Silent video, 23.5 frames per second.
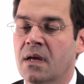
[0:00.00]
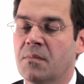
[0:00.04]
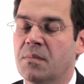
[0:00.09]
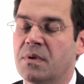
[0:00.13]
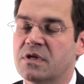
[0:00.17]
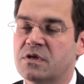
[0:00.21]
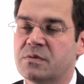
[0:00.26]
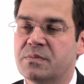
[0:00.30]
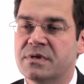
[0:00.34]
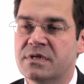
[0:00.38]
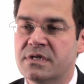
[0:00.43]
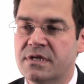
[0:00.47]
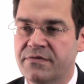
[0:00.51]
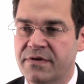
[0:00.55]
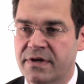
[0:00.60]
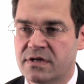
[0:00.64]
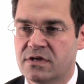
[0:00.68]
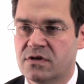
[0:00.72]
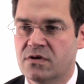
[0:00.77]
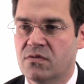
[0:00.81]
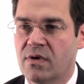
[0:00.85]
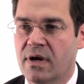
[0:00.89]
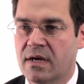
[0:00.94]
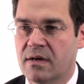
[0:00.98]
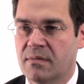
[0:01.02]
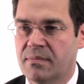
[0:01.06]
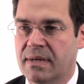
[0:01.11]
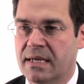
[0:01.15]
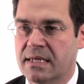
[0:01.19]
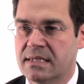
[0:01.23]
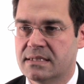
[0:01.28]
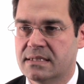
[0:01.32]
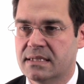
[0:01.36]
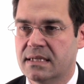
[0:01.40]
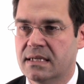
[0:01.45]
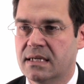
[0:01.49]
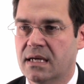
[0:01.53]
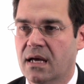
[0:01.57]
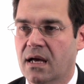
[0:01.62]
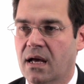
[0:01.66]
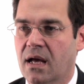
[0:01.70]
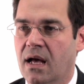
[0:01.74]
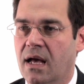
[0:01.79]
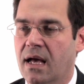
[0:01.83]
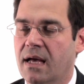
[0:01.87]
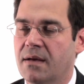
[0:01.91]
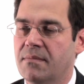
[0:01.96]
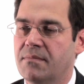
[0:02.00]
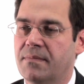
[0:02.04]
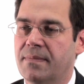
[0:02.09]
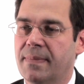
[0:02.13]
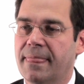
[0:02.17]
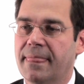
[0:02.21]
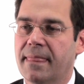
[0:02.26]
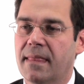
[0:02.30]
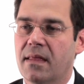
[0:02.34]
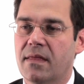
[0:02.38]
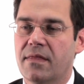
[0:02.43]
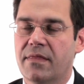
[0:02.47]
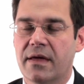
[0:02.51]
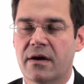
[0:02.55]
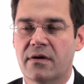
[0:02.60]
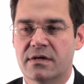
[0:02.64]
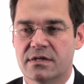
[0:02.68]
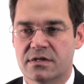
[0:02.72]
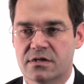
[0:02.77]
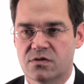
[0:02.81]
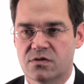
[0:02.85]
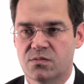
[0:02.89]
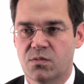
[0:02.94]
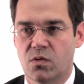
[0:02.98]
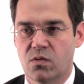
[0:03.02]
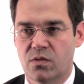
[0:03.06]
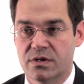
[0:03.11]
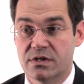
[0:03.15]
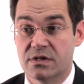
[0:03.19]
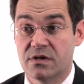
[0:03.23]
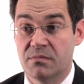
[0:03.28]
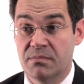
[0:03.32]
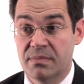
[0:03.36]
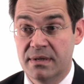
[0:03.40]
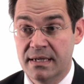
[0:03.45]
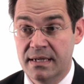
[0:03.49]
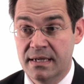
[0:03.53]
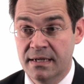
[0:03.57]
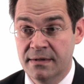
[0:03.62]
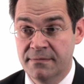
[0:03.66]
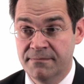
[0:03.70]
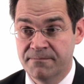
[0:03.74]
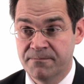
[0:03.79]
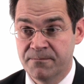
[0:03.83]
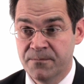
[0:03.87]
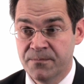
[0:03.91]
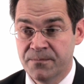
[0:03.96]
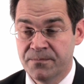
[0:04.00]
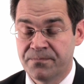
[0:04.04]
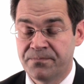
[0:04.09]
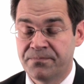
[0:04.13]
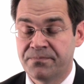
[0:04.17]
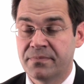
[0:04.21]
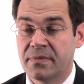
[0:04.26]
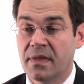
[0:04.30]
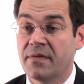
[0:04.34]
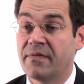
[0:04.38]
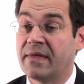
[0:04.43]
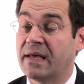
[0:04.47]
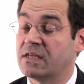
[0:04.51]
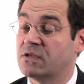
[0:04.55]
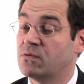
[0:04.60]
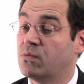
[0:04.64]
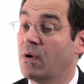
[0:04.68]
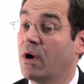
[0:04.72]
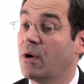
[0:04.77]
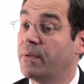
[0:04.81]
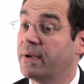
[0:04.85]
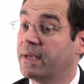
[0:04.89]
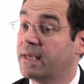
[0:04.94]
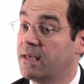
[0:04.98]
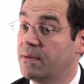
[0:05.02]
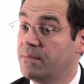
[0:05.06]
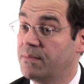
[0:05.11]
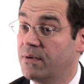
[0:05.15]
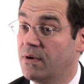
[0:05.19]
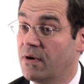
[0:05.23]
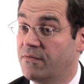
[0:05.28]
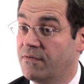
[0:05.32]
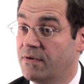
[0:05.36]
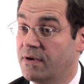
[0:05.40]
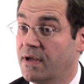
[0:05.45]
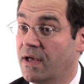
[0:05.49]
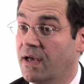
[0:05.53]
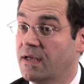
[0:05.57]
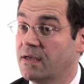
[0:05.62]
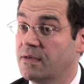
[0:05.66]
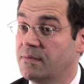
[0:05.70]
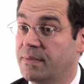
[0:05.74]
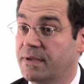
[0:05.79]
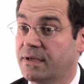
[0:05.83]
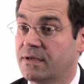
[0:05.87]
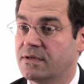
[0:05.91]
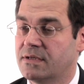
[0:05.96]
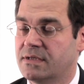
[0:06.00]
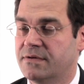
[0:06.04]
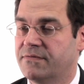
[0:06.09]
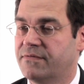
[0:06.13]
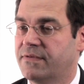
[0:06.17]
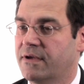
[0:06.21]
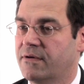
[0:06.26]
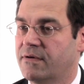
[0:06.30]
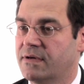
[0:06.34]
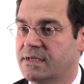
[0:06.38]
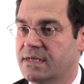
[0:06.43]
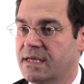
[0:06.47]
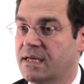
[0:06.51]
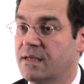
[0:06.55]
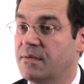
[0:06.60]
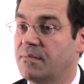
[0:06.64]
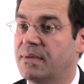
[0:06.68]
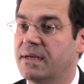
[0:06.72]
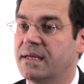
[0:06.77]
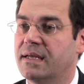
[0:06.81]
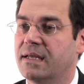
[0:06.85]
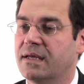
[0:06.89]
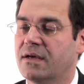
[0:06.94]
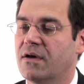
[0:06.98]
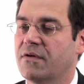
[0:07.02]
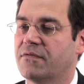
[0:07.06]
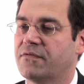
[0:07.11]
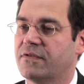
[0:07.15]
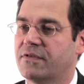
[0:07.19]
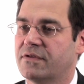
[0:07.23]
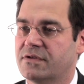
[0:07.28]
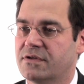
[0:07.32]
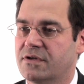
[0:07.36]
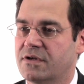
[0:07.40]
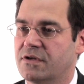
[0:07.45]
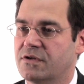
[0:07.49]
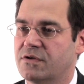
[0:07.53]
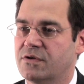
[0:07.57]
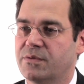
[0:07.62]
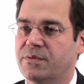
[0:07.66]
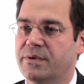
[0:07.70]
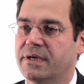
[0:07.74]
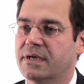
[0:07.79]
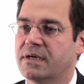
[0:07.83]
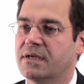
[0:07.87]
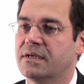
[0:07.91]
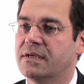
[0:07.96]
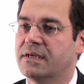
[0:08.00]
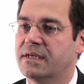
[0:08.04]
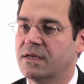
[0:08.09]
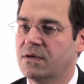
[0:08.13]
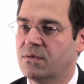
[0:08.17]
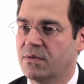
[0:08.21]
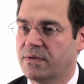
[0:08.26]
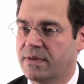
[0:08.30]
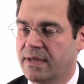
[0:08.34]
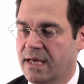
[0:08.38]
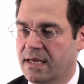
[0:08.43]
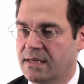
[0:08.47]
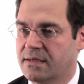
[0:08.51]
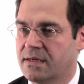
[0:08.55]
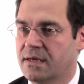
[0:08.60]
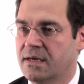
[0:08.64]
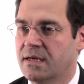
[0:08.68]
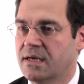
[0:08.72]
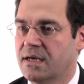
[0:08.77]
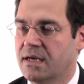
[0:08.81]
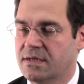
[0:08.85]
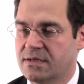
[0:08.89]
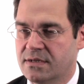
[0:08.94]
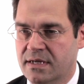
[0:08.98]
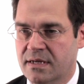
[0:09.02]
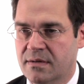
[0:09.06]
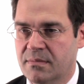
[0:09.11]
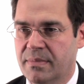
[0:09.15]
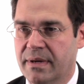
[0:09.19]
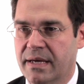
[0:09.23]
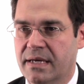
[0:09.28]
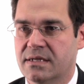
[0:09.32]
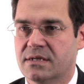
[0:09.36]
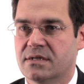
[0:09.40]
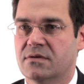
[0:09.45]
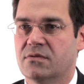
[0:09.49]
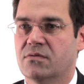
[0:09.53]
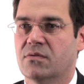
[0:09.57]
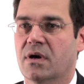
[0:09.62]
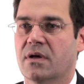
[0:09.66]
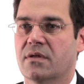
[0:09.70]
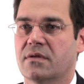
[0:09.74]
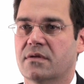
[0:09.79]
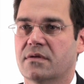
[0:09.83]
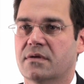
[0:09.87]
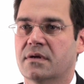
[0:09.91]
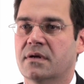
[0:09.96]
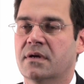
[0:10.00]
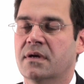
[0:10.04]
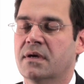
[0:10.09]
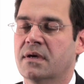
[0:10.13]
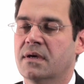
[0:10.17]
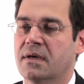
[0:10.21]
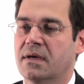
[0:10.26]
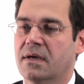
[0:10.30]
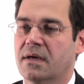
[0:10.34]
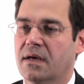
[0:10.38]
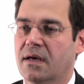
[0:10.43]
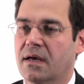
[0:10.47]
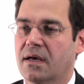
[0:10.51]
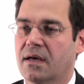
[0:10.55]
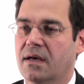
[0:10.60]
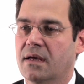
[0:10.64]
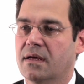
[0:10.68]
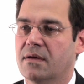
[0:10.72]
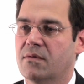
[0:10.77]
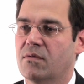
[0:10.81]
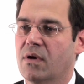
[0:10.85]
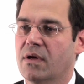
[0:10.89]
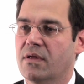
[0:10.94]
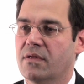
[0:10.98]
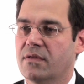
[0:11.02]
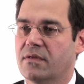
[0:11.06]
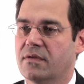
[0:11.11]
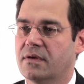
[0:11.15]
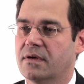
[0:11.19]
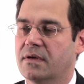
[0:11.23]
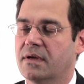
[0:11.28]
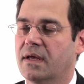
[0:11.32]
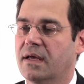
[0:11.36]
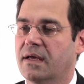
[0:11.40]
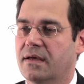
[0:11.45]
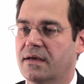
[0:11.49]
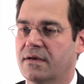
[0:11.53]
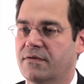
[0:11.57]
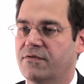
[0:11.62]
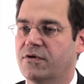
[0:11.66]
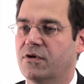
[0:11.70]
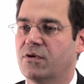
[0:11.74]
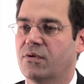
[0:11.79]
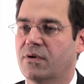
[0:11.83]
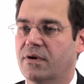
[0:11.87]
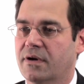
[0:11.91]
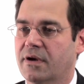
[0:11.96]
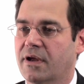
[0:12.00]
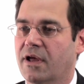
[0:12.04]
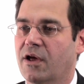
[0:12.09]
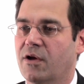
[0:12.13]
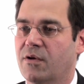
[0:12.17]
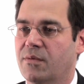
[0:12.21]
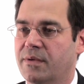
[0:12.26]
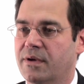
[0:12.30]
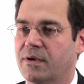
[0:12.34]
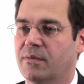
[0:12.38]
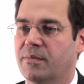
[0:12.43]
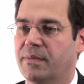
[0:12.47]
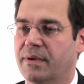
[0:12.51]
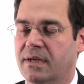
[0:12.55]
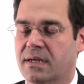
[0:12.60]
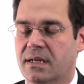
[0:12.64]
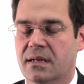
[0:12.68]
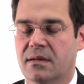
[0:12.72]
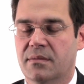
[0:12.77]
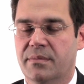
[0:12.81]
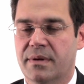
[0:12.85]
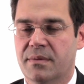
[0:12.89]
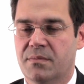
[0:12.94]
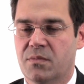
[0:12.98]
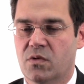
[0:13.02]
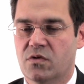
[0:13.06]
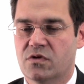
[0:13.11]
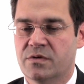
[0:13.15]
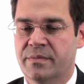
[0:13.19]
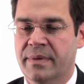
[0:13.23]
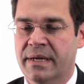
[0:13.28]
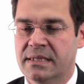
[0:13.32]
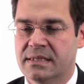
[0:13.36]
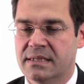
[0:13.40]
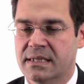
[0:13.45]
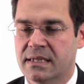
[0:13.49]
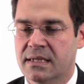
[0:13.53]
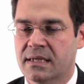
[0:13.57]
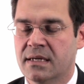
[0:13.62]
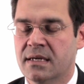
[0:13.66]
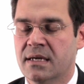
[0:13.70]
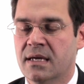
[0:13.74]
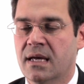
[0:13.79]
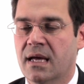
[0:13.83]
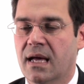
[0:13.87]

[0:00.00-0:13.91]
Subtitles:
But specific to rhinoplasty, there small risk of bleeding. That's why we keep you overnight, because if there is any bleeding after the surgery, we can deal with that as an inpatient rather than if you were at home. It would be a little bit more dramatic.